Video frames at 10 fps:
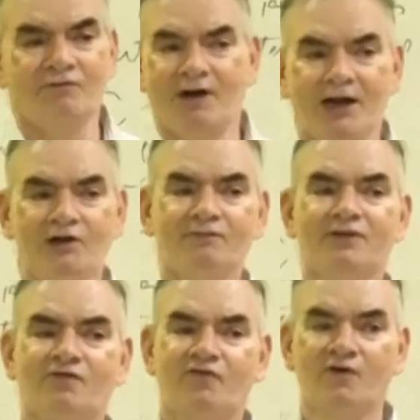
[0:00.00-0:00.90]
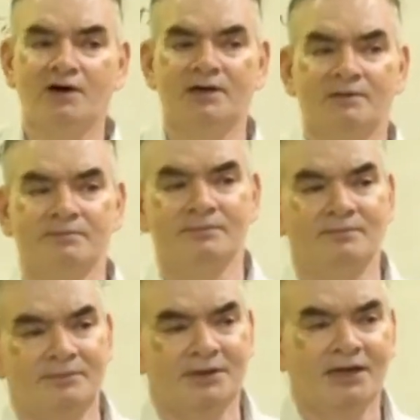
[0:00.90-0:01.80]
value of the firm
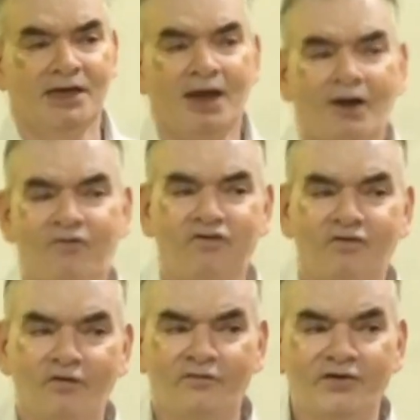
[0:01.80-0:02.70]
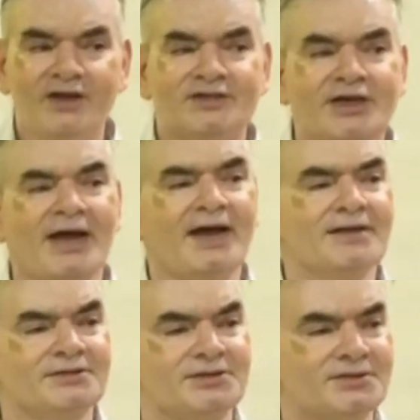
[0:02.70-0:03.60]
if we
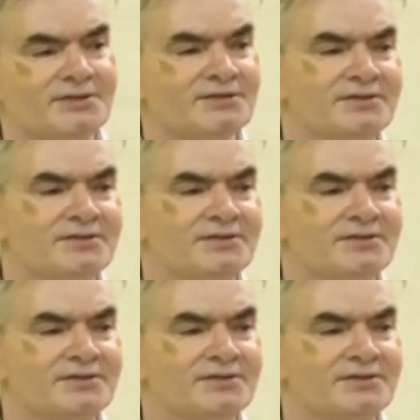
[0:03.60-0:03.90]
change?